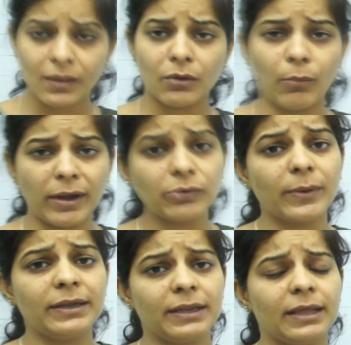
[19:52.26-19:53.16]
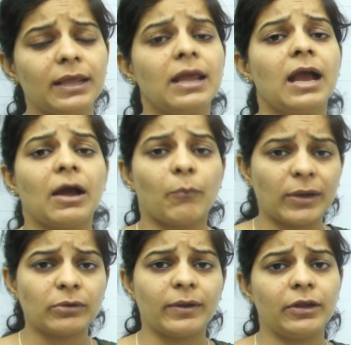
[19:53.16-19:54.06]
120,
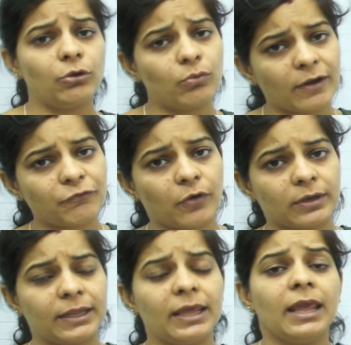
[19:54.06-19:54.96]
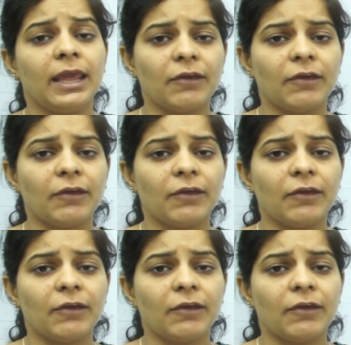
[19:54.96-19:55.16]
120 to 140.